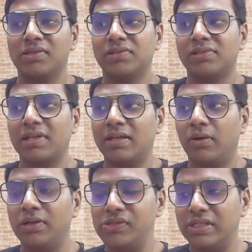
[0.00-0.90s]
as
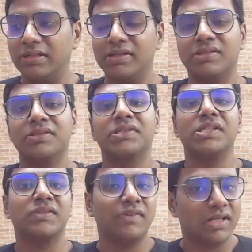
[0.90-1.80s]
psychological reasons
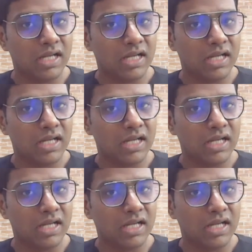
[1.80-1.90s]
such as fear